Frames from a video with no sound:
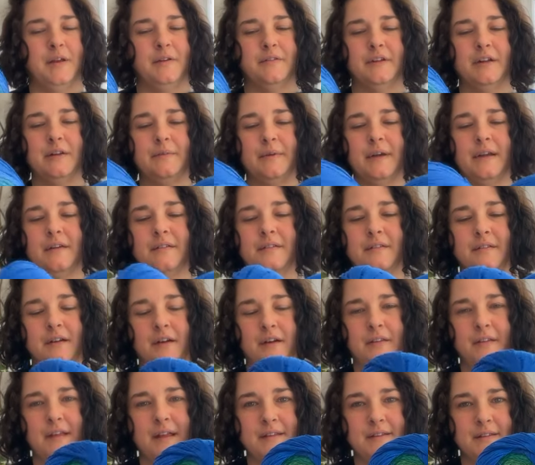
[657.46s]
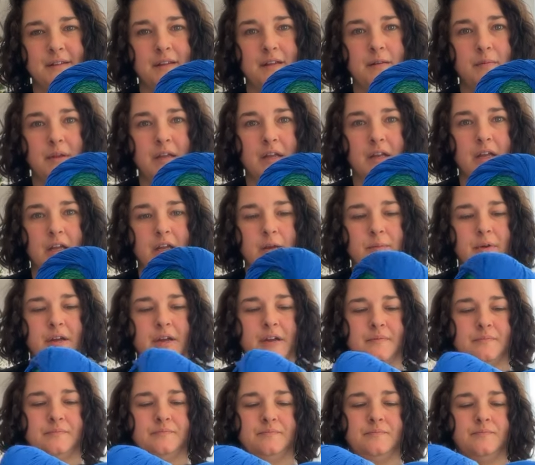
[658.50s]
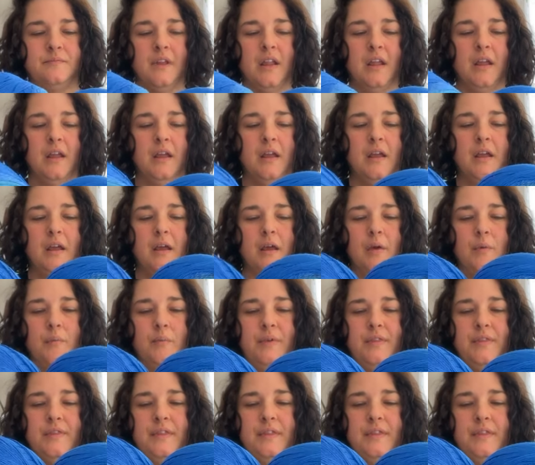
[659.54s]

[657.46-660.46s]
rewound or that's going to be a nightmare. But